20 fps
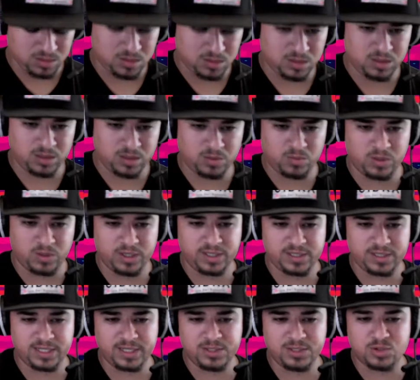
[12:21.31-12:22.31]
What is
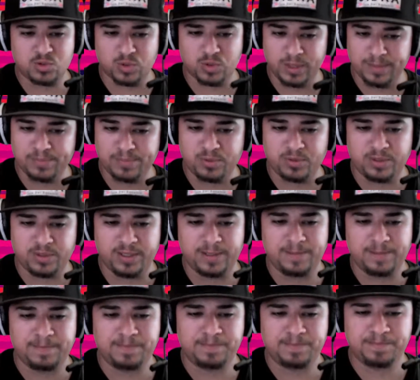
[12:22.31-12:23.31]
a swing point
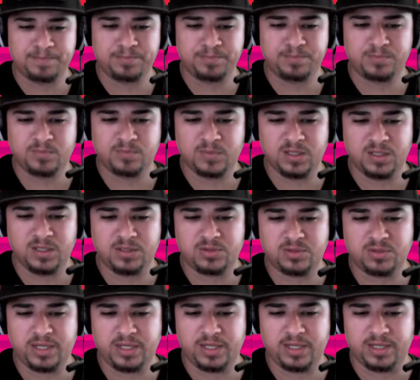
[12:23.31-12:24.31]
in
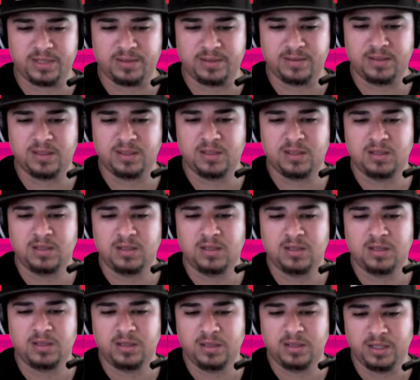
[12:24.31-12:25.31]
trading?
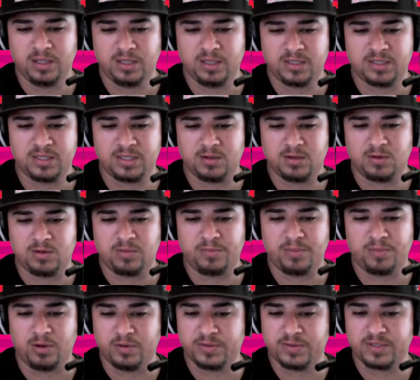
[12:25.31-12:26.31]
Is it on
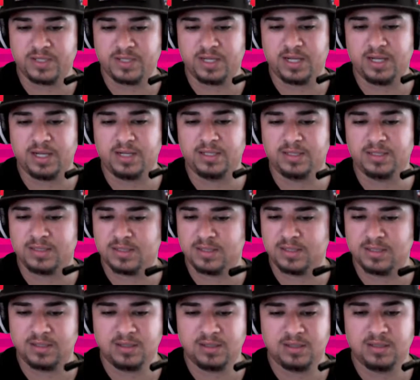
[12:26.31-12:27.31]
both sides,
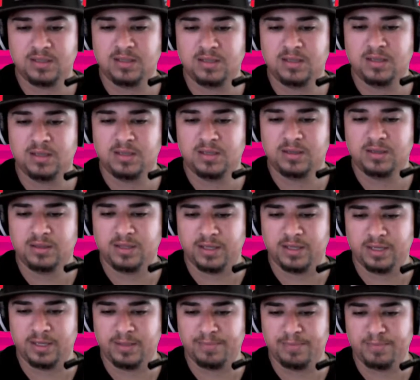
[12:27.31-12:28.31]
the
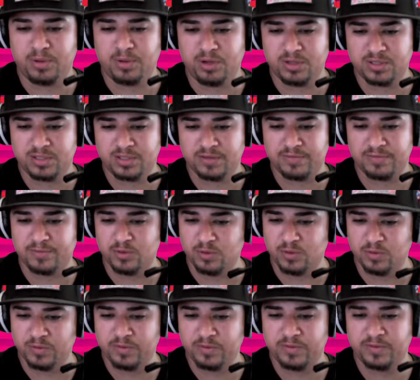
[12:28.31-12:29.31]
impulsive
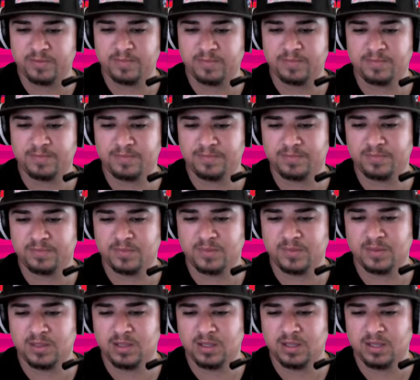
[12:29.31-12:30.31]
move
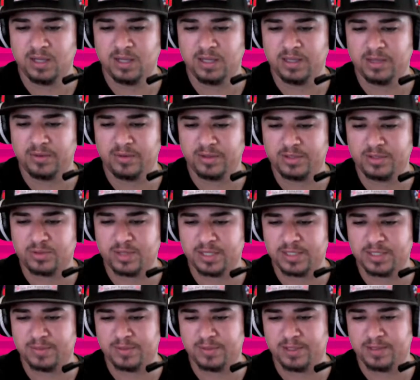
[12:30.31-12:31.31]
and the retracement,